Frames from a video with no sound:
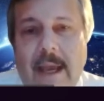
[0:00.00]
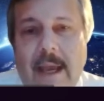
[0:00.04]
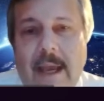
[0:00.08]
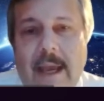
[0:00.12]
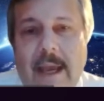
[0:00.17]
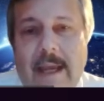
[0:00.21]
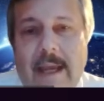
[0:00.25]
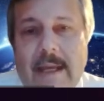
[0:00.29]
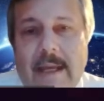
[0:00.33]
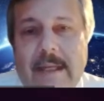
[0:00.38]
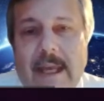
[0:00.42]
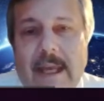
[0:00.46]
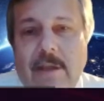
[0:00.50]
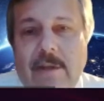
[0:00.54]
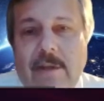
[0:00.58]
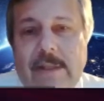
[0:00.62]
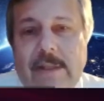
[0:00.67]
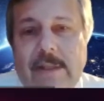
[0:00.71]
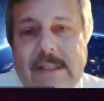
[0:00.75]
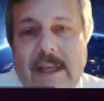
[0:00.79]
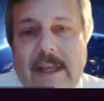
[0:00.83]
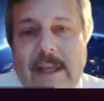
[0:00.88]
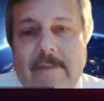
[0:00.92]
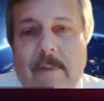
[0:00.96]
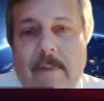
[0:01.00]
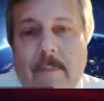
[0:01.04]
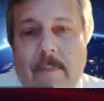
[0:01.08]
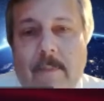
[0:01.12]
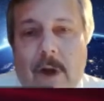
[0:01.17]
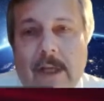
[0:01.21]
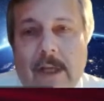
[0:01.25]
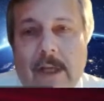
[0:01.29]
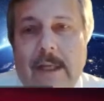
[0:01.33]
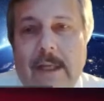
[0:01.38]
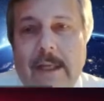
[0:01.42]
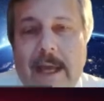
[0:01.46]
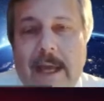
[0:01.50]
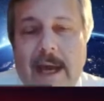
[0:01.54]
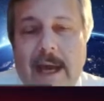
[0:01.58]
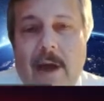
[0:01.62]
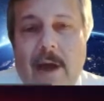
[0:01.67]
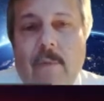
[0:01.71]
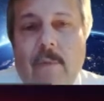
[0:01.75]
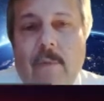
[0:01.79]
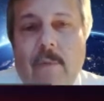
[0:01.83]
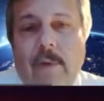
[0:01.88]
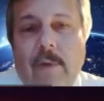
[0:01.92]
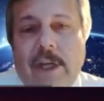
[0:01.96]
And here you see the model
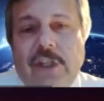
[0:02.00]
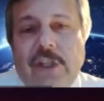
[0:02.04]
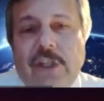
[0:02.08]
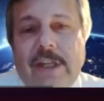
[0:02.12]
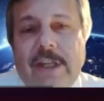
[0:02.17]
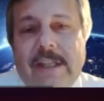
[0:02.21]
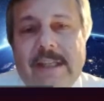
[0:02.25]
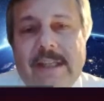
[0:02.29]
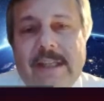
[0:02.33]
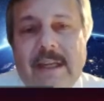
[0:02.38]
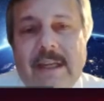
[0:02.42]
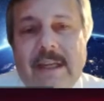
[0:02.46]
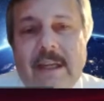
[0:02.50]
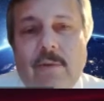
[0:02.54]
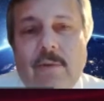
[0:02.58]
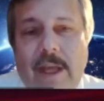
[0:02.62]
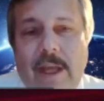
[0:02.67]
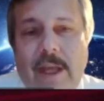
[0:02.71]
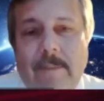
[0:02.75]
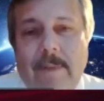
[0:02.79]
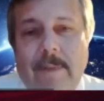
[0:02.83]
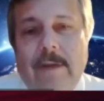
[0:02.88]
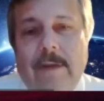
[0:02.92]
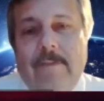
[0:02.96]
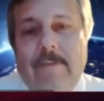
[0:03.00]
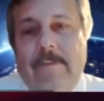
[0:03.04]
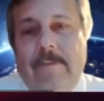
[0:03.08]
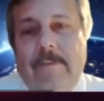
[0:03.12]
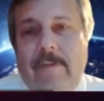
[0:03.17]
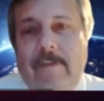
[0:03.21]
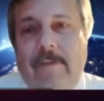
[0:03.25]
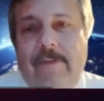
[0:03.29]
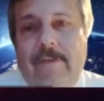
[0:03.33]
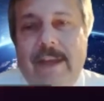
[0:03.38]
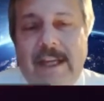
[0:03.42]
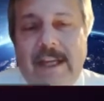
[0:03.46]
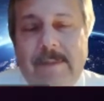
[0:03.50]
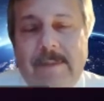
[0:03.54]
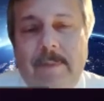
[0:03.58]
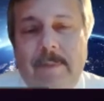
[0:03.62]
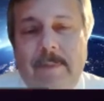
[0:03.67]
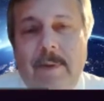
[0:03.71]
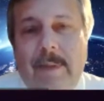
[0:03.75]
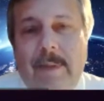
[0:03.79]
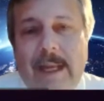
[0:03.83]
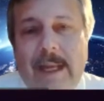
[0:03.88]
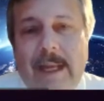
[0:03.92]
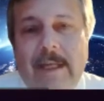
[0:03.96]
now, which is in agreement with the
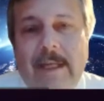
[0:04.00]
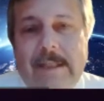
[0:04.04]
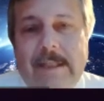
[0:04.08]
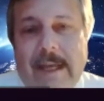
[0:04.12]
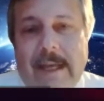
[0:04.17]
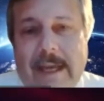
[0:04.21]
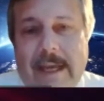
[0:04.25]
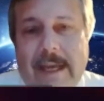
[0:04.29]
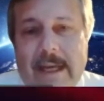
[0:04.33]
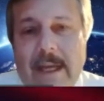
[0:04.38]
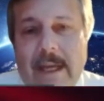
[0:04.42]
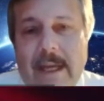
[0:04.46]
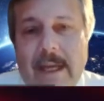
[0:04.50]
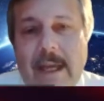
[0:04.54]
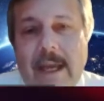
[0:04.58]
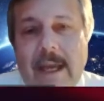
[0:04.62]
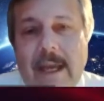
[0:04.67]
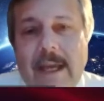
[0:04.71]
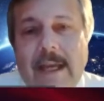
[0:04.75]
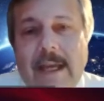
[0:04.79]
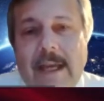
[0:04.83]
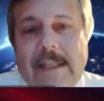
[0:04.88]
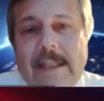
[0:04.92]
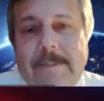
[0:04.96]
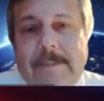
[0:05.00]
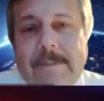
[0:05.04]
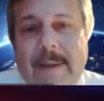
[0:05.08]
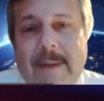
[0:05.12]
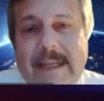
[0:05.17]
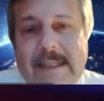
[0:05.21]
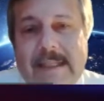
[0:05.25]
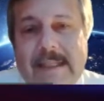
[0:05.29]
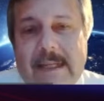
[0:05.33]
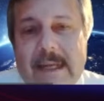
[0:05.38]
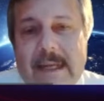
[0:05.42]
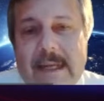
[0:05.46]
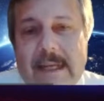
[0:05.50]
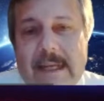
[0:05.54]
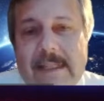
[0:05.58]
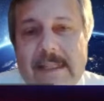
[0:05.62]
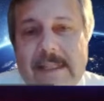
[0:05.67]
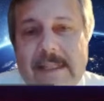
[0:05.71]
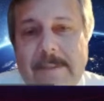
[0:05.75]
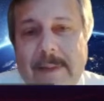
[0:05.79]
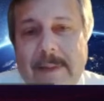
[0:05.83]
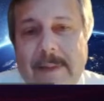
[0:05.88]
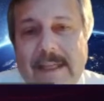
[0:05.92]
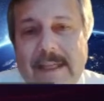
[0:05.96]
experimental data. It's basically a
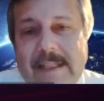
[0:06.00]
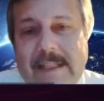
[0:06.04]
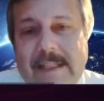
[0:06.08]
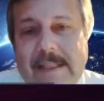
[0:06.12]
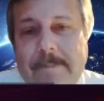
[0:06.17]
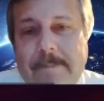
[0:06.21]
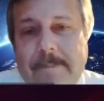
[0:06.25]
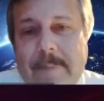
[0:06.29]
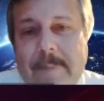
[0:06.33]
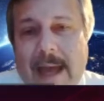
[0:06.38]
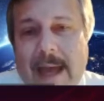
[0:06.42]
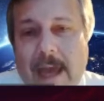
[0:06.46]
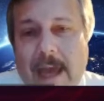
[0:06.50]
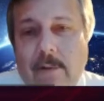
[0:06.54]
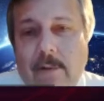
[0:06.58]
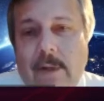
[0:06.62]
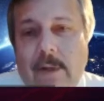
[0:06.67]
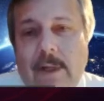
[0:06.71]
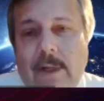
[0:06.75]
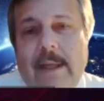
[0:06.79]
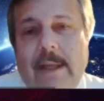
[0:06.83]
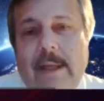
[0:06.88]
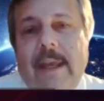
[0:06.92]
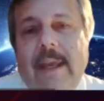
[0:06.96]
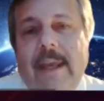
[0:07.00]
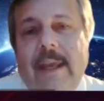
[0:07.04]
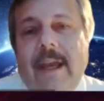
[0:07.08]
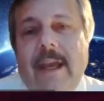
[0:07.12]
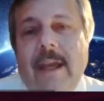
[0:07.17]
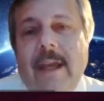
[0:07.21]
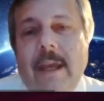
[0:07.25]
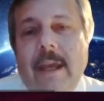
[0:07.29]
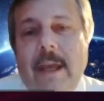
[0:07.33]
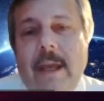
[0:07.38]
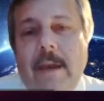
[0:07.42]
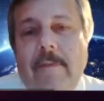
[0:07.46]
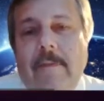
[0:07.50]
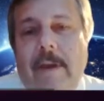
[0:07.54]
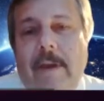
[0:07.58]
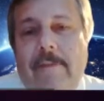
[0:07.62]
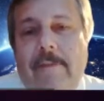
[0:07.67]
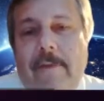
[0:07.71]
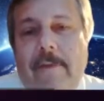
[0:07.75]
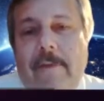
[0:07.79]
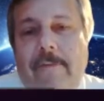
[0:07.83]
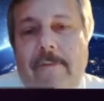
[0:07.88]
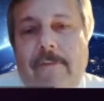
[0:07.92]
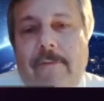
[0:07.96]
spin spiral here
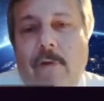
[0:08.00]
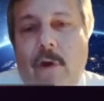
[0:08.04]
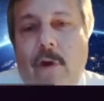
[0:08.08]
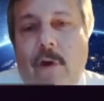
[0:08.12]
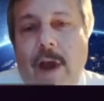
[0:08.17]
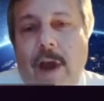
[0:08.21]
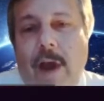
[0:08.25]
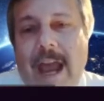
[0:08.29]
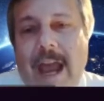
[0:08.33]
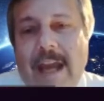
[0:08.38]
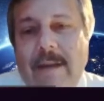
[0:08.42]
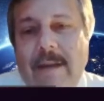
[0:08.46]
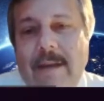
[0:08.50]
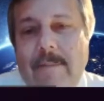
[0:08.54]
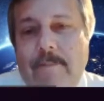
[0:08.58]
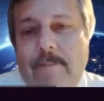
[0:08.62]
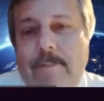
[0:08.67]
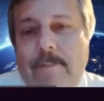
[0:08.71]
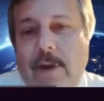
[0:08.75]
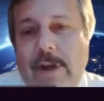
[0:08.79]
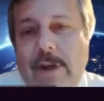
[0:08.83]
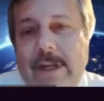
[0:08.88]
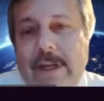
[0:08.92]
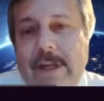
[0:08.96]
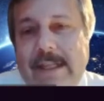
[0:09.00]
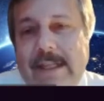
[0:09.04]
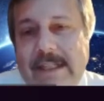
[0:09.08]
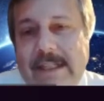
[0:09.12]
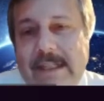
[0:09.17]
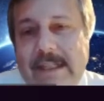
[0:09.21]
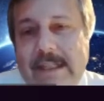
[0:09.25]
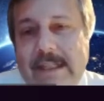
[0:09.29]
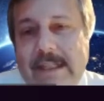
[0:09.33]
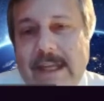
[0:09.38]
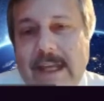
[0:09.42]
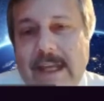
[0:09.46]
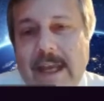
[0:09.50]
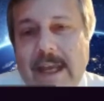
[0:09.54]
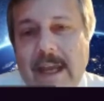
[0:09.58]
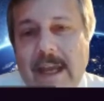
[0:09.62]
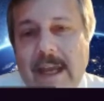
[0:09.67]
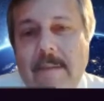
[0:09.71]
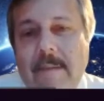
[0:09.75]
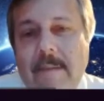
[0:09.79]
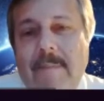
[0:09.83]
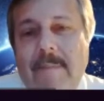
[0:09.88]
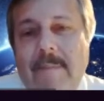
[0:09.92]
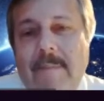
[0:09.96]
with a 4-atom periodicity,
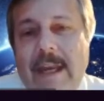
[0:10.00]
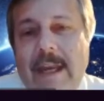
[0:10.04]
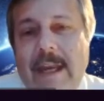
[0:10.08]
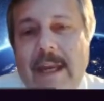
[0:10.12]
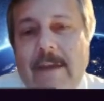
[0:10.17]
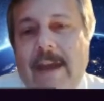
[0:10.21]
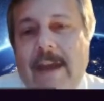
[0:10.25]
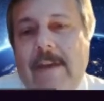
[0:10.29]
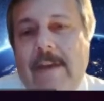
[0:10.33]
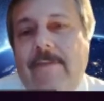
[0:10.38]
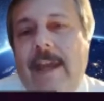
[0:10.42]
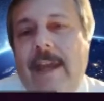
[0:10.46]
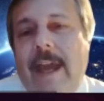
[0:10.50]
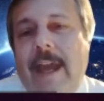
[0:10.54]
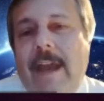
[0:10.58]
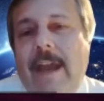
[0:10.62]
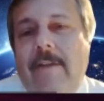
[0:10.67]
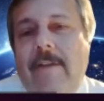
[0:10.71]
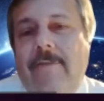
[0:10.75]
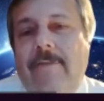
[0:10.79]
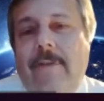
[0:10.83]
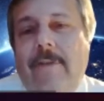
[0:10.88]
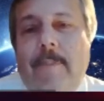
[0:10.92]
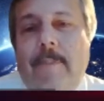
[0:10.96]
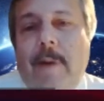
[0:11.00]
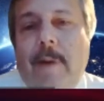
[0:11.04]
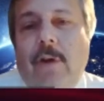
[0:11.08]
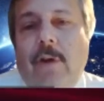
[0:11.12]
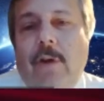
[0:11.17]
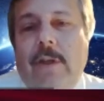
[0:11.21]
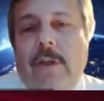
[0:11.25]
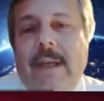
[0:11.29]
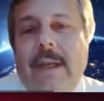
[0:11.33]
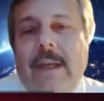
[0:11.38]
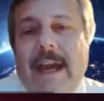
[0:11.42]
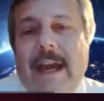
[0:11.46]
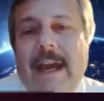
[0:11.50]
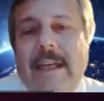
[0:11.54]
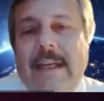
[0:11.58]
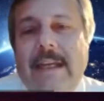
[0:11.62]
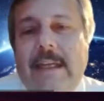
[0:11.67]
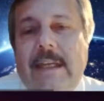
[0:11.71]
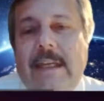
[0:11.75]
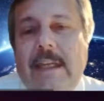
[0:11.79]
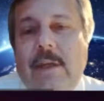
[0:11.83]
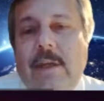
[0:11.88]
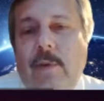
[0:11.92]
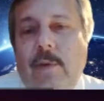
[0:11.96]
meaning that we have about a
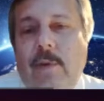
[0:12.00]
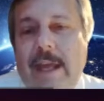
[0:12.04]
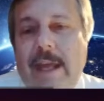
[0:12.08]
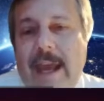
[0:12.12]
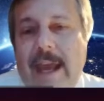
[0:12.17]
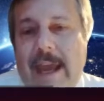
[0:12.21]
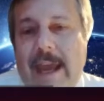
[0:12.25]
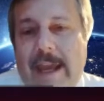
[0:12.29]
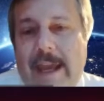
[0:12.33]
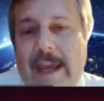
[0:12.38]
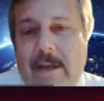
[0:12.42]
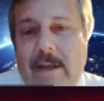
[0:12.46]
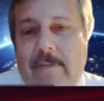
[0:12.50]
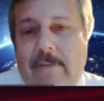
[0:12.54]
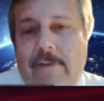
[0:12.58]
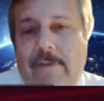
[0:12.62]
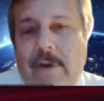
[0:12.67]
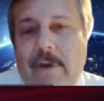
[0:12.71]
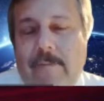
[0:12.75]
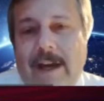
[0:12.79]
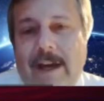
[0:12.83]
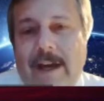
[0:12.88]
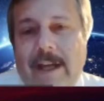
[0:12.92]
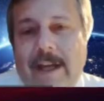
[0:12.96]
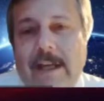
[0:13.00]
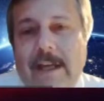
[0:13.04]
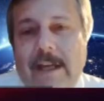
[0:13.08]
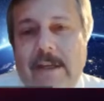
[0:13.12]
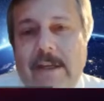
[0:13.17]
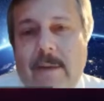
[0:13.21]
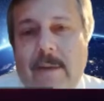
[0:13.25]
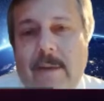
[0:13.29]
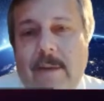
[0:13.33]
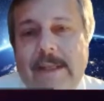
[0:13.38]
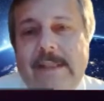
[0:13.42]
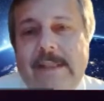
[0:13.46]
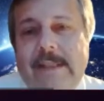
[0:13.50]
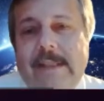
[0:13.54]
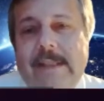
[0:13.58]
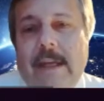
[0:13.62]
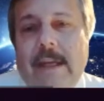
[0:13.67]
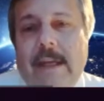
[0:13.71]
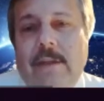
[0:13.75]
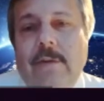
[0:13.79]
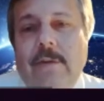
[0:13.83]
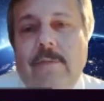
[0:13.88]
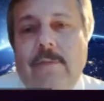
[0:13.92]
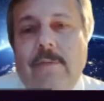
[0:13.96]
90-degree angle from one atomic
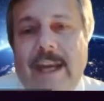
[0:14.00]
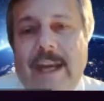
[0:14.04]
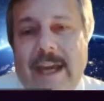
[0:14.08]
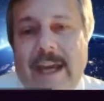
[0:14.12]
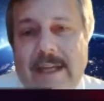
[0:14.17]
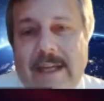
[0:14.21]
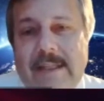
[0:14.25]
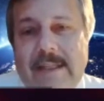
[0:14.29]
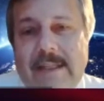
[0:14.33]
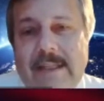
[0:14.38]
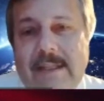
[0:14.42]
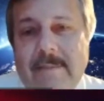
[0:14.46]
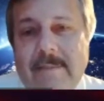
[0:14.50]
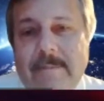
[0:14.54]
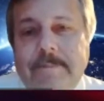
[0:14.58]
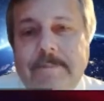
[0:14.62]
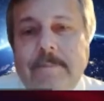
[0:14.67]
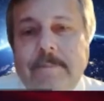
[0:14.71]
side to the next.